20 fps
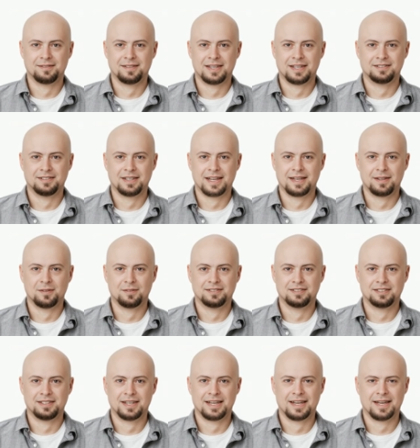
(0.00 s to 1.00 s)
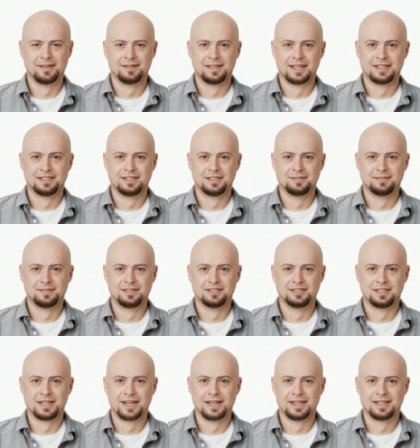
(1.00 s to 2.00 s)
and out into the
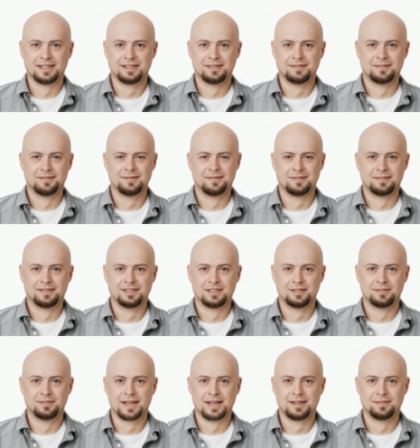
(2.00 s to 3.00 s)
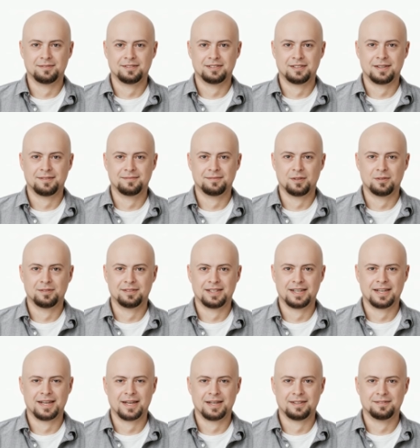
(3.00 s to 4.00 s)
sky. The ground trembled,
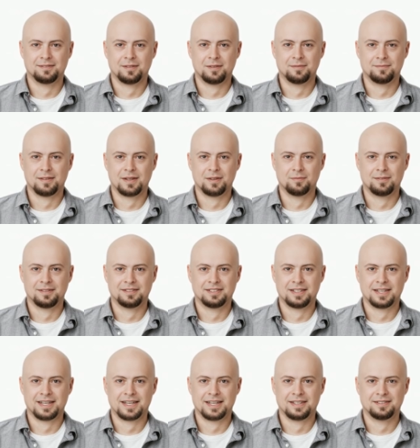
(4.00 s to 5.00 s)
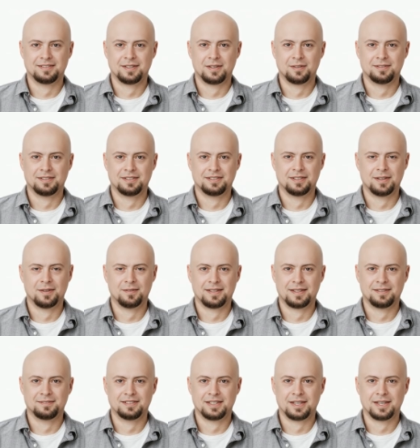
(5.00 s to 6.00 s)
and for a moment it felt as though
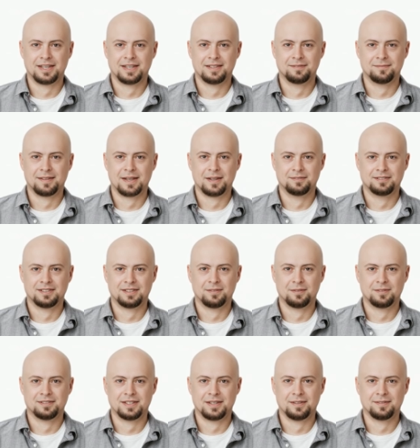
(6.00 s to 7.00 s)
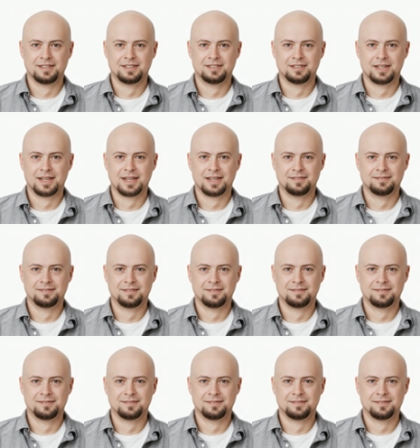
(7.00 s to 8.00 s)
the entire mountain was coming to life.
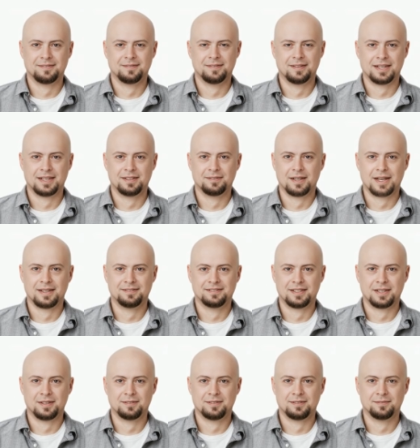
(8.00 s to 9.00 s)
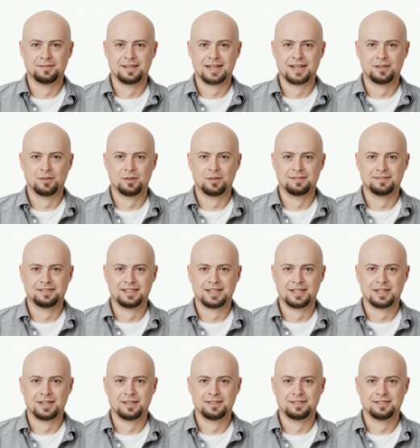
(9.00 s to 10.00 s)
Lyra felt the power of the
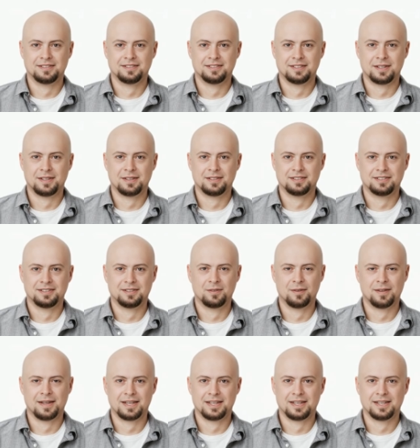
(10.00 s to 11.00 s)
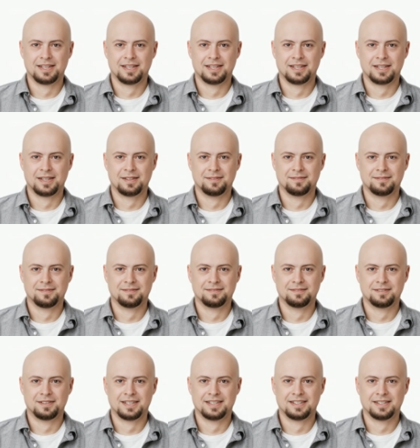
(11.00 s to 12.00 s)
earth surge through her,
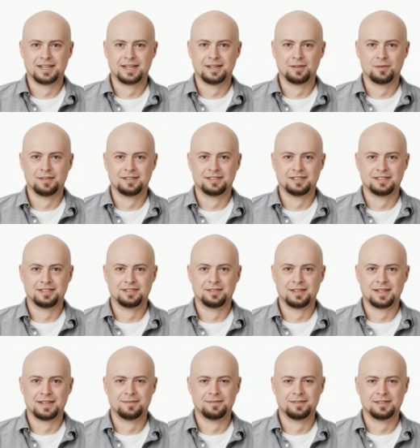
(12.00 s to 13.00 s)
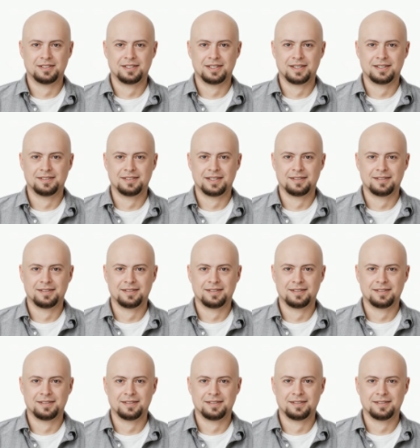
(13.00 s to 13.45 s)
filling her with a strength she had